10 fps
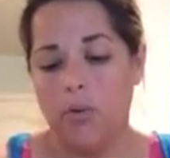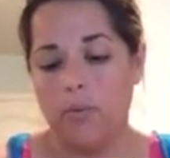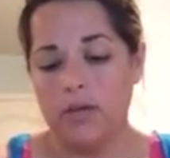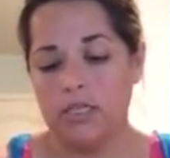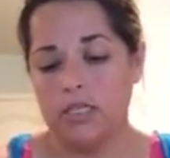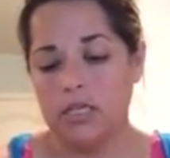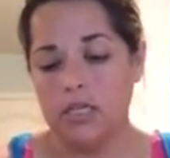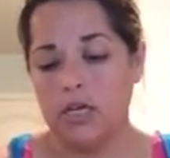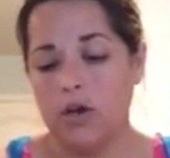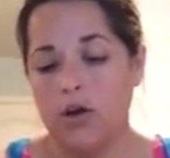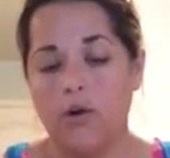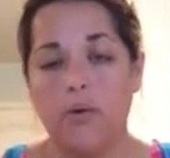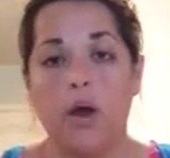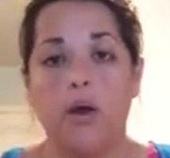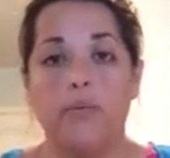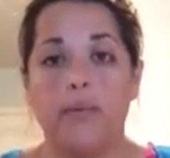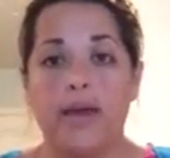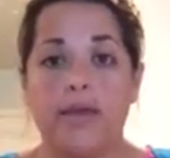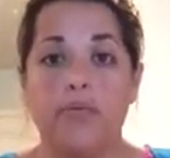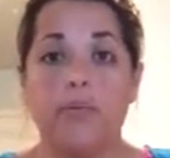we're just going to go
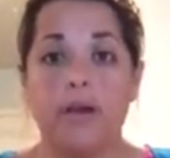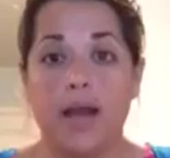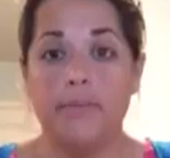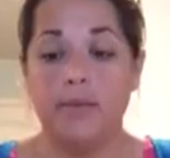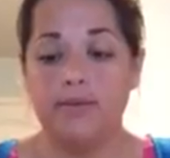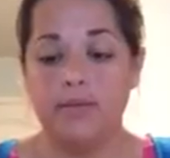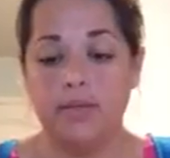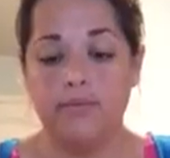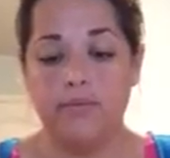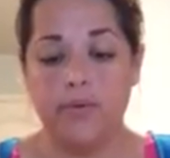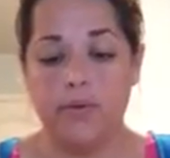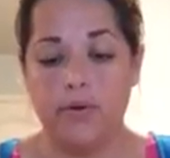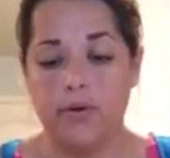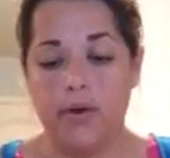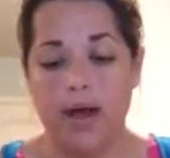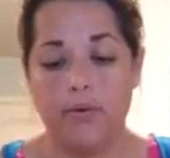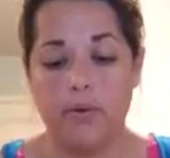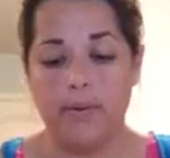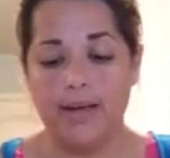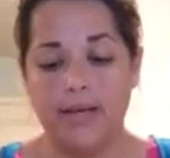with what I'm using for
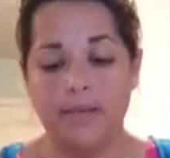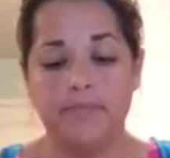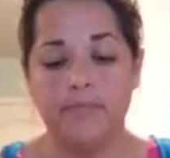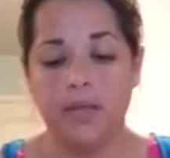our wedding.